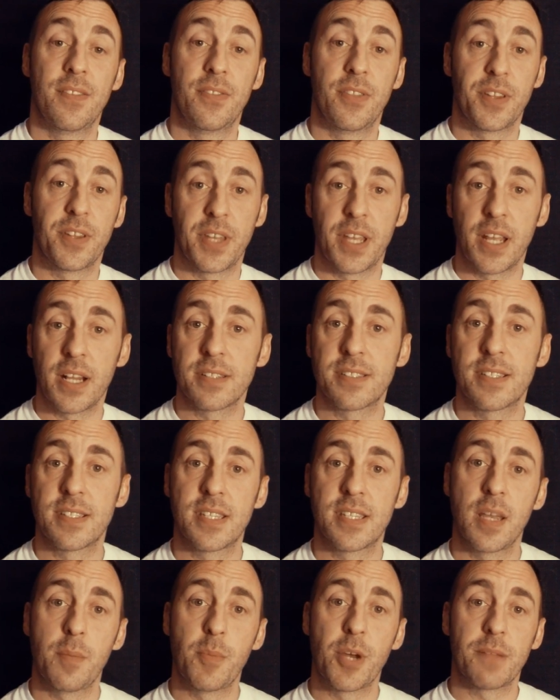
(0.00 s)
nothing else to
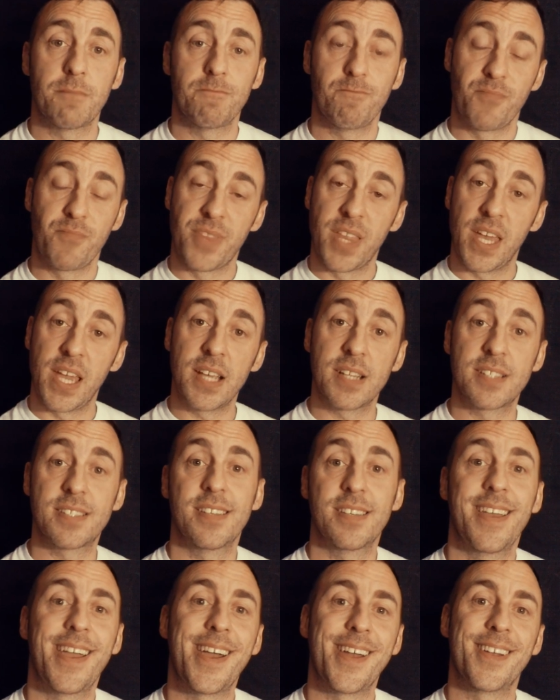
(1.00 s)
say, but
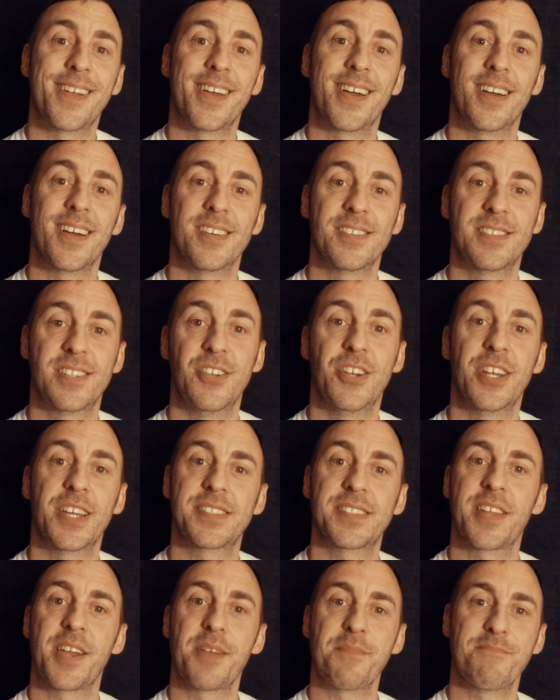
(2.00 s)
thanks and see you
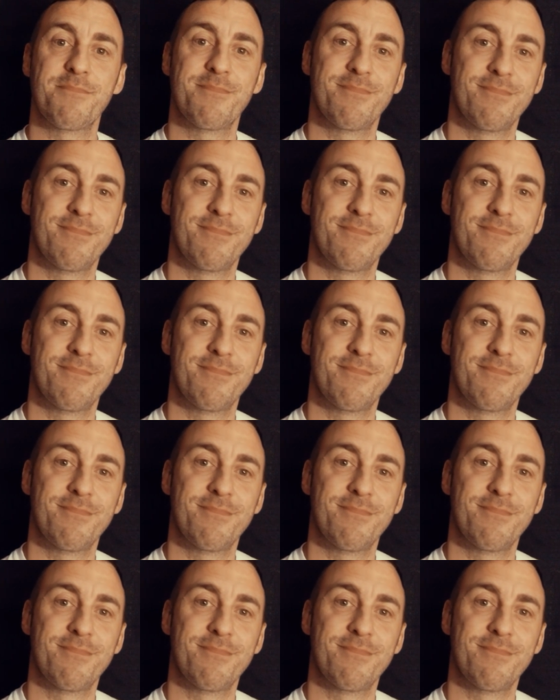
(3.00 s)
next time.